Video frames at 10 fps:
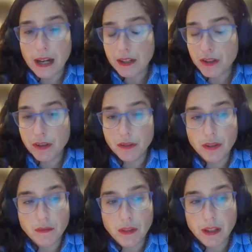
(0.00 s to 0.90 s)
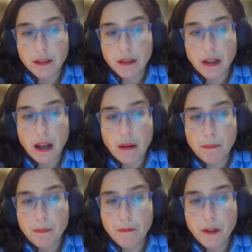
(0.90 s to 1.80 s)
actions and
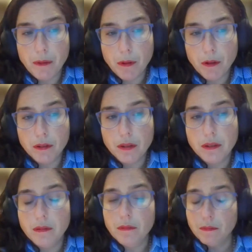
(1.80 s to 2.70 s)
revolts,